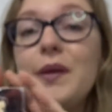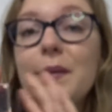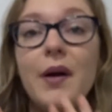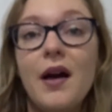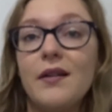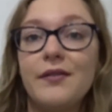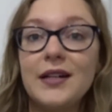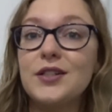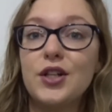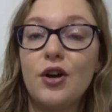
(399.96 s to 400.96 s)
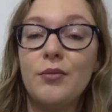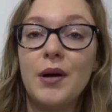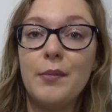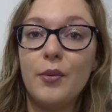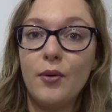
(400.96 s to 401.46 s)
be perfect to go on
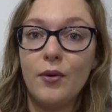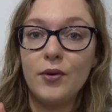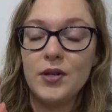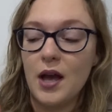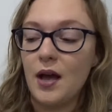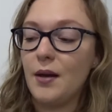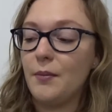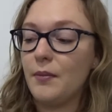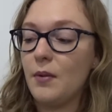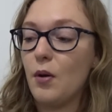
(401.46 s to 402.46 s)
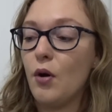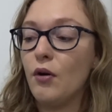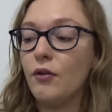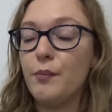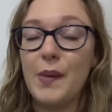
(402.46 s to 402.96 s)
my board
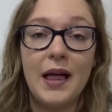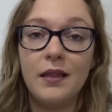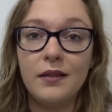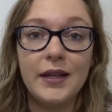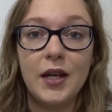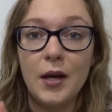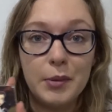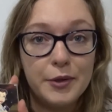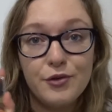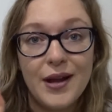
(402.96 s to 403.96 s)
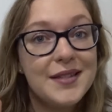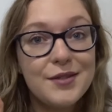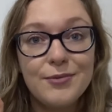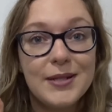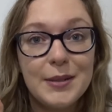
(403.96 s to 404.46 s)
of Belle in her blue
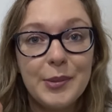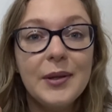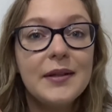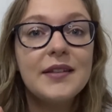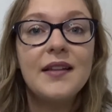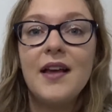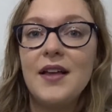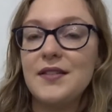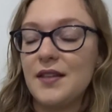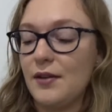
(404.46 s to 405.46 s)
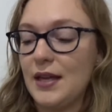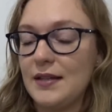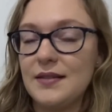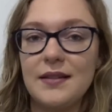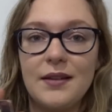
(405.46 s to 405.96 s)
dress reading books. So
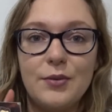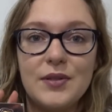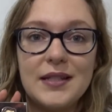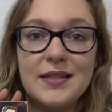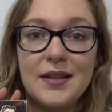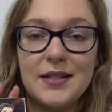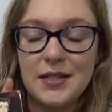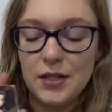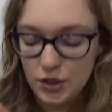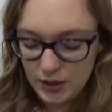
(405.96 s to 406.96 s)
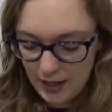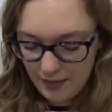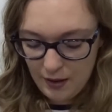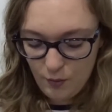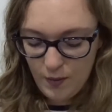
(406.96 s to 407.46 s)
yes, I was excited to get
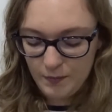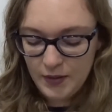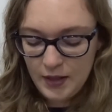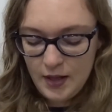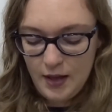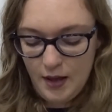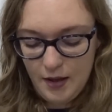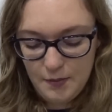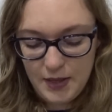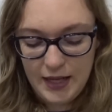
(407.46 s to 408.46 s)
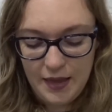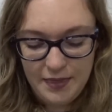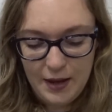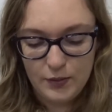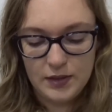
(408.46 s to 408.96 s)
that one. Again,
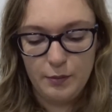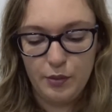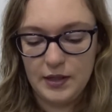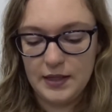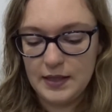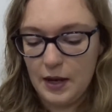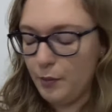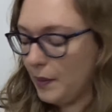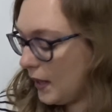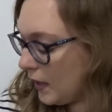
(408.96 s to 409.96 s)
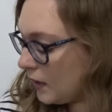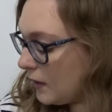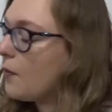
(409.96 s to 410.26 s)
that was a pre-sale pin.